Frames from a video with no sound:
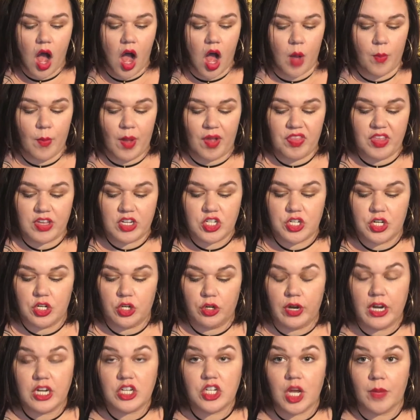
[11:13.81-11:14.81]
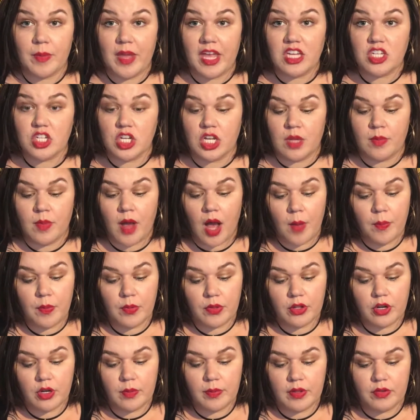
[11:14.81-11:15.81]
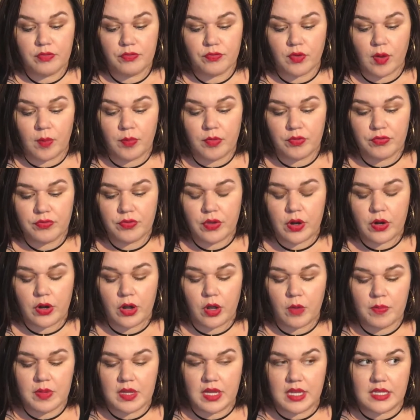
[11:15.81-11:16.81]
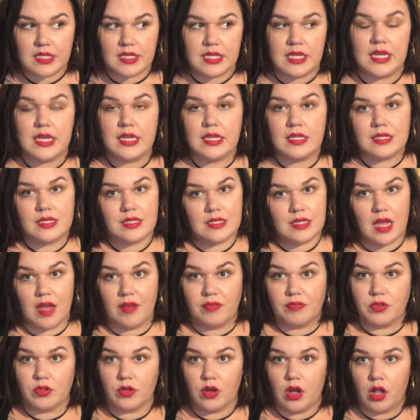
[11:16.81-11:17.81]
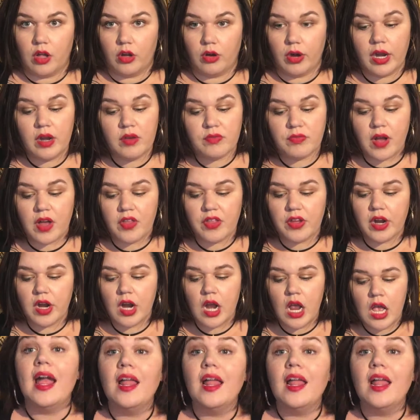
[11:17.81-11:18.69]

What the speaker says: I think she did a great job aging him up a little bit from the photo because he is, after all, a grandfather.